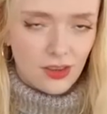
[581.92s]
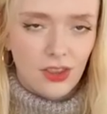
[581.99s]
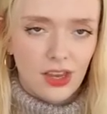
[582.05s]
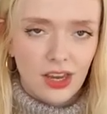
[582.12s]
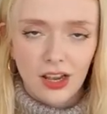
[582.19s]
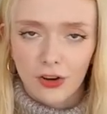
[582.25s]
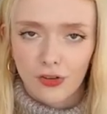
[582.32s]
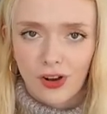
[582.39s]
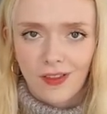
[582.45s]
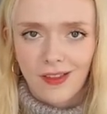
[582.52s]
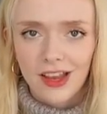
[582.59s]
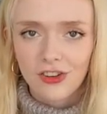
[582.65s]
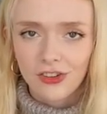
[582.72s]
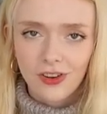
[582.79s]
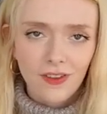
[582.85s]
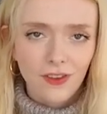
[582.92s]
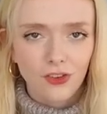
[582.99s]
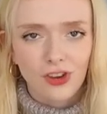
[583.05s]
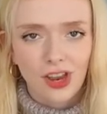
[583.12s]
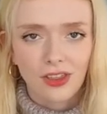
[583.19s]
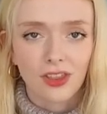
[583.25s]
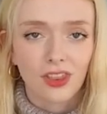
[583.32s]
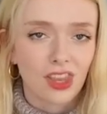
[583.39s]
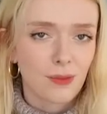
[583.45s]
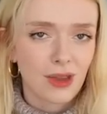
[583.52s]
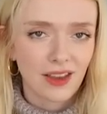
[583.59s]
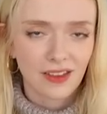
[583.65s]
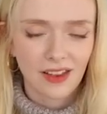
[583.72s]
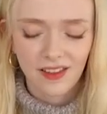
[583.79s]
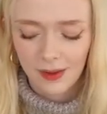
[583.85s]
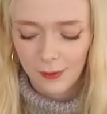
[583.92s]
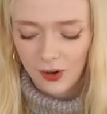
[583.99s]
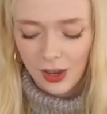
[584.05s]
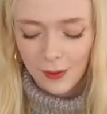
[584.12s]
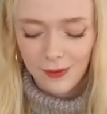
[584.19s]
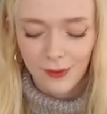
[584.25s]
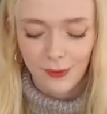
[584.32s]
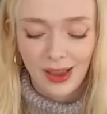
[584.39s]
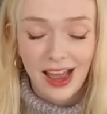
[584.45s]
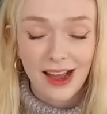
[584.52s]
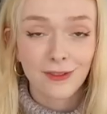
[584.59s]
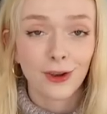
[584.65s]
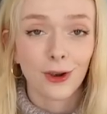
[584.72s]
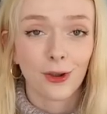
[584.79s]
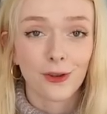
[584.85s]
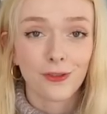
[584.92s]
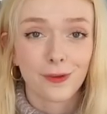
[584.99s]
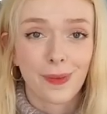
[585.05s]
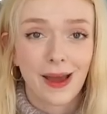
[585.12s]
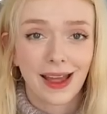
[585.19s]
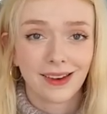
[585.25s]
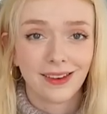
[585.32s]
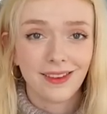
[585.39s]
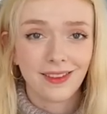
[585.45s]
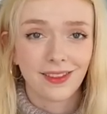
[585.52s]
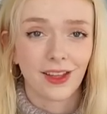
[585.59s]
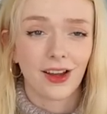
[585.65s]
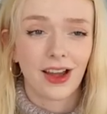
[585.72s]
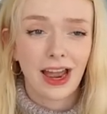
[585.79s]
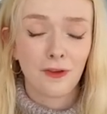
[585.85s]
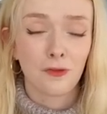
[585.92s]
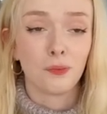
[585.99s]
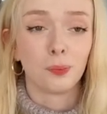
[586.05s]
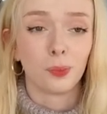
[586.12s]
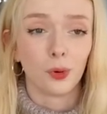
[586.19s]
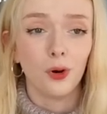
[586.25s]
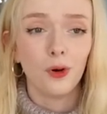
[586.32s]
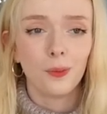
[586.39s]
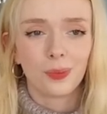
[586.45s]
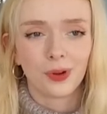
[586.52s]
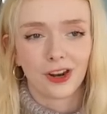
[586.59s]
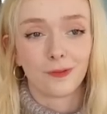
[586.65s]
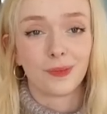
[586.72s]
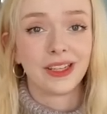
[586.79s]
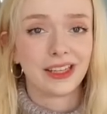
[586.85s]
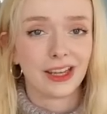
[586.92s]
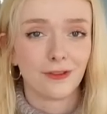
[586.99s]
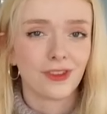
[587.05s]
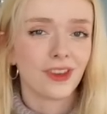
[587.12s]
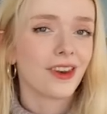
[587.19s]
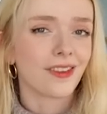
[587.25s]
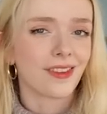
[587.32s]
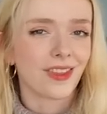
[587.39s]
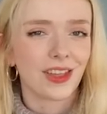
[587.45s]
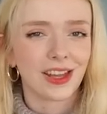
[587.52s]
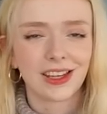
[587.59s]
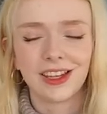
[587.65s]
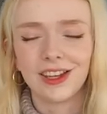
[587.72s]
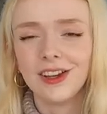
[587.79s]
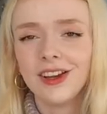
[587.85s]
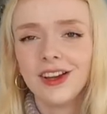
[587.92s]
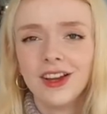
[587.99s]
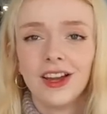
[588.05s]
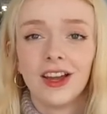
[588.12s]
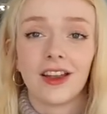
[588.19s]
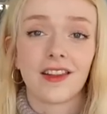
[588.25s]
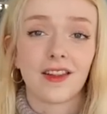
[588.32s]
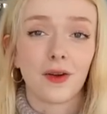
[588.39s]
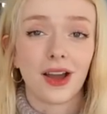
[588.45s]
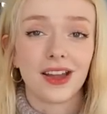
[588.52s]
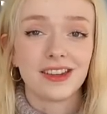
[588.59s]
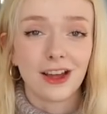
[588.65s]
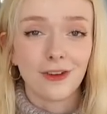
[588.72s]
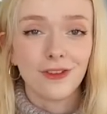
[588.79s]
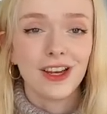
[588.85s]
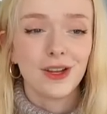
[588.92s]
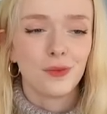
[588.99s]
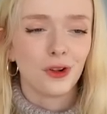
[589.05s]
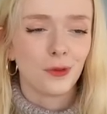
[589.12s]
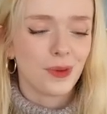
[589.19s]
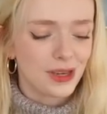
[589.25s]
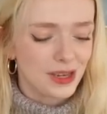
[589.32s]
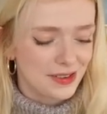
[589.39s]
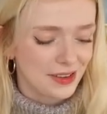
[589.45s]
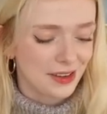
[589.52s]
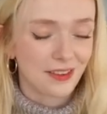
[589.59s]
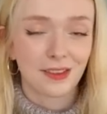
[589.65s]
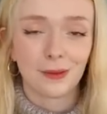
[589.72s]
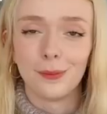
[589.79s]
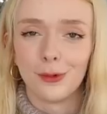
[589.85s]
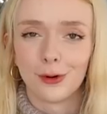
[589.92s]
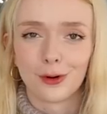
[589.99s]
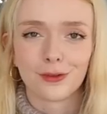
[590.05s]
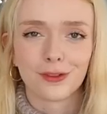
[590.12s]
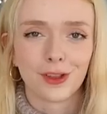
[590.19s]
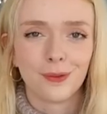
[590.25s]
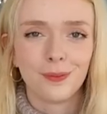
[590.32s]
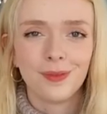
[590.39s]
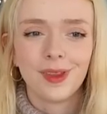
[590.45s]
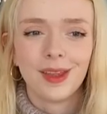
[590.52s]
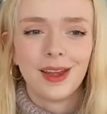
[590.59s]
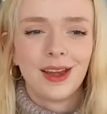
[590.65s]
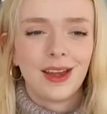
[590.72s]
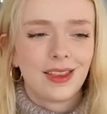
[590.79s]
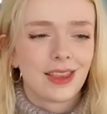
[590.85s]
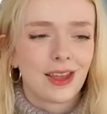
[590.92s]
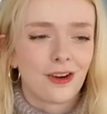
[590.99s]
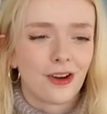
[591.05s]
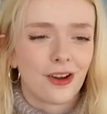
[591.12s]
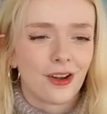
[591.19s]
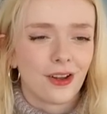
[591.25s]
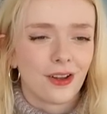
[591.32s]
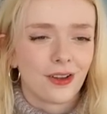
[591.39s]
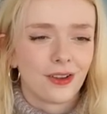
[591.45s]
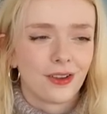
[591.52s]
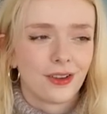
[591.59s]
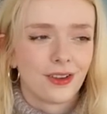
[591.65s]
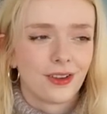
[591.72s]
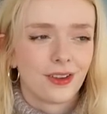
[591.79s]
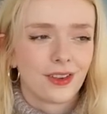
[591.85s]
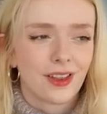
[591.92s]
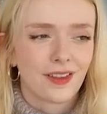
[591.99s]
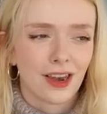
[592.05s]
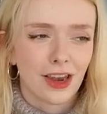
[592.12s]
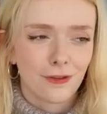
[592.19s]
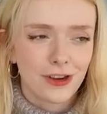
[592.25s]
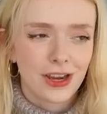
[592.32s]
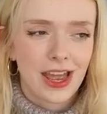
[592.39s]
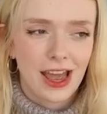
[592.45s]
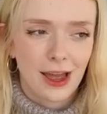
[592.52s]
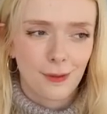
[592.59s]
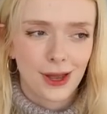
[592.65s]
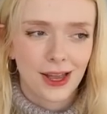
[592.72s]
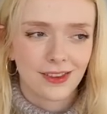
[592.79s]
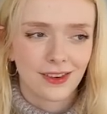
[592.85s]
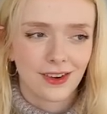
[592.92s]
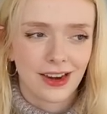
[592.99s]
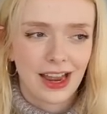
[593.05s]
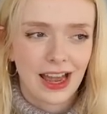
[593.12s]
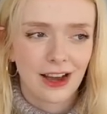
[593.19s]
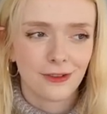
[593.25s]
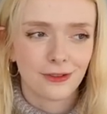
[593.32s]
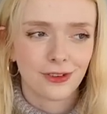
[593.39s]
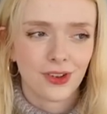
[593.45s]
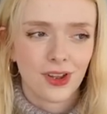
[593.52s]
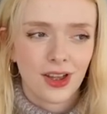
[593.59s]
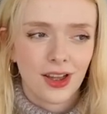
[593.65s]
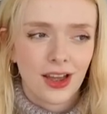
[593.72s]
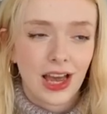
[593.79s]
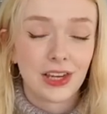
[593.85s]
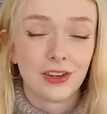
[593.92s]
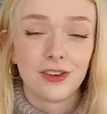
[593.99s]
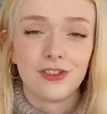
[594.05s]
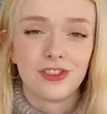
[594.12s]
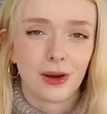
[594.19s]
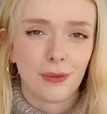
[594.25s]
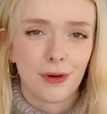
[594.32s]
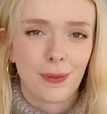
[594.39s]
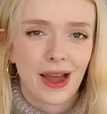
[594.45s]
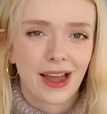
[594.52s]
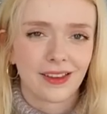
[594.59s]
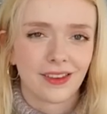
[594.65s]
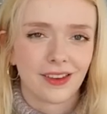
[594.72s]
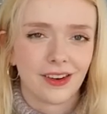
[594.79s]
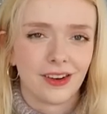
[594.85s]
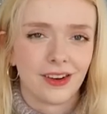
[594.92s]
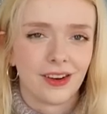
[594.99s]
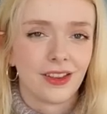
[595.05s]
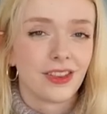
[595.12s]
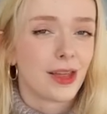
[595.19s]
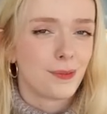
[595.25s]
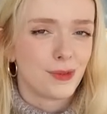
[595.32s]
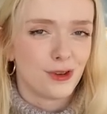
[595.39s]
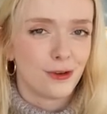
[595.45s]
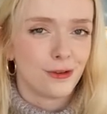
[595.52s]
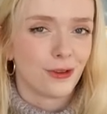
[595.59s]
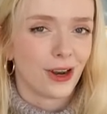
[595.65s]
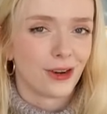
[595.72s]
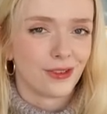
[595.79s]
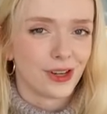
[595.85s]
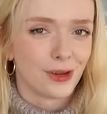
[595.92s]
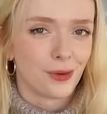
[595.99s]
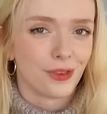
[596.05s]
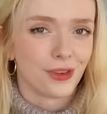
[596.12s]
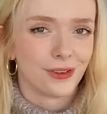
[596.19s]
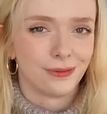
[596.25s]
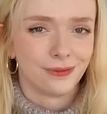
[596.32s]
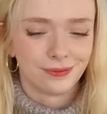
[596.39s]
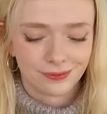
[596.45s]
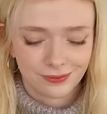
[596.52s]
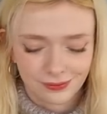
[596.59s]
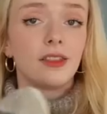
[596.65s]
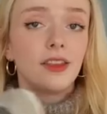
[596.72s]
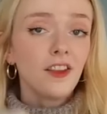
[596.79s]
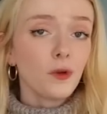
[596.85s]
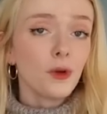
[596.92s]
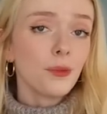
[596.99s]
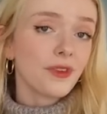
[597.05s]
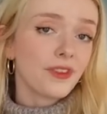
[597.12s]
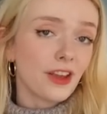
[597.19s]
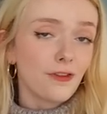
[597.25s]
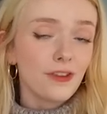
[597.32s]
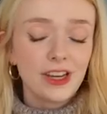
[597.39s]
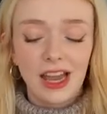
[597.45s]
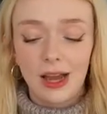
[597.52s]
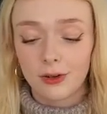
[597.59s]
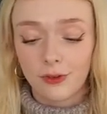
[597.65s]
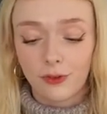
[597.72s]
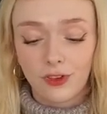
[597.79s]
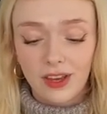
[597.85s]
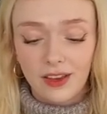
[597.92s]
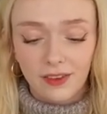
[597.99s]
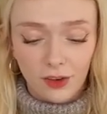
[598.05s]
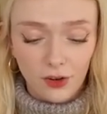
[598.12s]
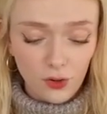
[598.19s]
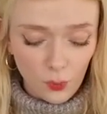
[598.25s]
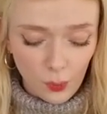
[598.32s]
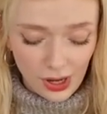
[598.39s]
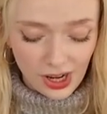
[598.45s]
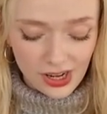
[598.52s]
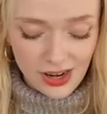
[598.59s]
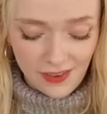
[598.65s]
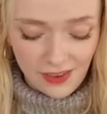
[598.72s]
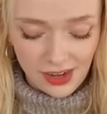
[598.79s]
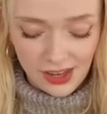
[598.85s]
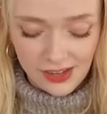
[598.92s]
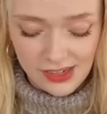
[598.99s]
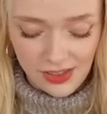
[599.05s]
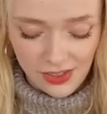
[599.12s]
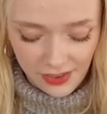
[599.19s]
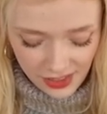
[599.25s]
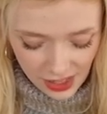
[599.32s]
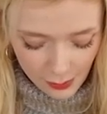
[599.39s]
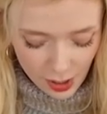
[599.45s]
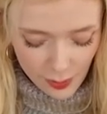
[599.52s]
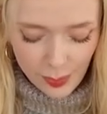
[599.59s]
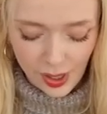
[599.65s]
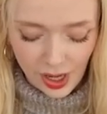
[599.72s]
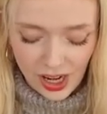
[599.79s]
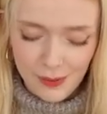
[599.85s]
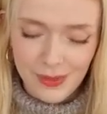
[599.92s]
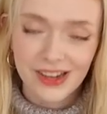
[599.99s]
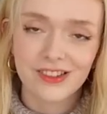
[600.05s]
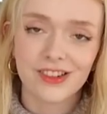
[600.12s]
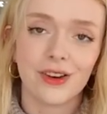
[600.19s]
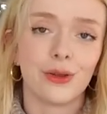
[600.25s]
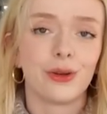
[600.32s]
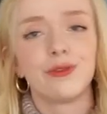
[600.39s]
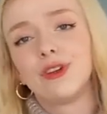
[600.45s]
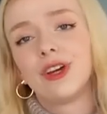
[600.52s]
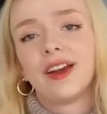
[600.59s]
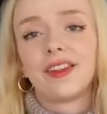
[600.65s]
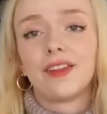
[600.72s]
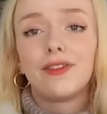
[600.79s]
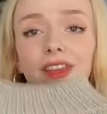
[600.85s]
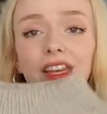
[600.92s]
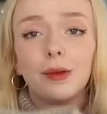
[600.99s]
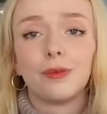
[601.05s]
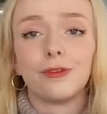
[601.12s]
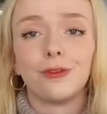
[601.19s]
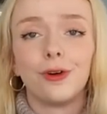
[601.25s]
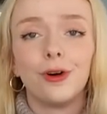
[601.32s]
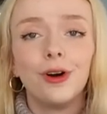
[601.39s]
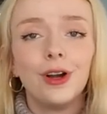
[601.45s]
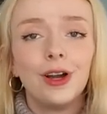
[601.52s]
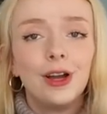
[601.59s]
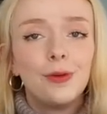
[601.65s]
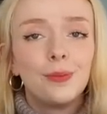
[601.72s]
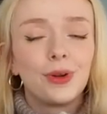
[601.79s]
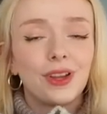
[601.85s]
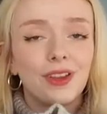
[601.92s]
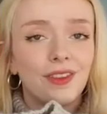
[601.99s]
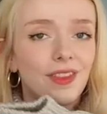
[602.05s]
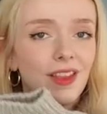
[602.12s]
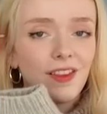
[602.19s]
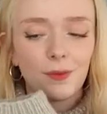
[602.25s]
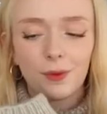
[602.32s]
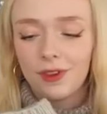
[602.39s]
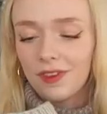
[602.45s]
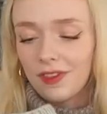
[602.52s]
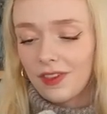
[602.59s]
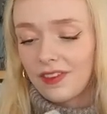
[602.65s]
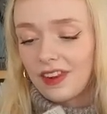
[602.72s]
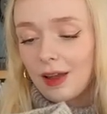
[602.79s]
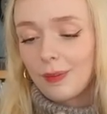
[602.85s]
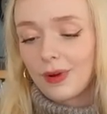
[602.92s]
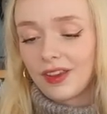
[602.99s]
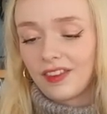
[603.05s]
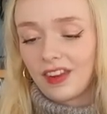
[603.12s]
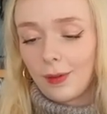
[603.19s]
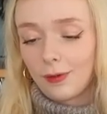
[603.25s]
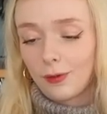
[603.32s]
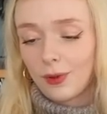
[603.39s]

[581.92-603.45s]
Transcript: the English translations, to check that they make sense sometimes. So I have a lot of the patterns that I haven't bought, but I've been gifted as a thank you. And so I definitely will be knitting some more of them. There's a lovely hat pattern I have, and a jumper pattern. They're beautiful, I really want them. This one was definitely out of season when I knitted it in the summer, but I imagine a lot of you guys have seen it before because this was the step-by-step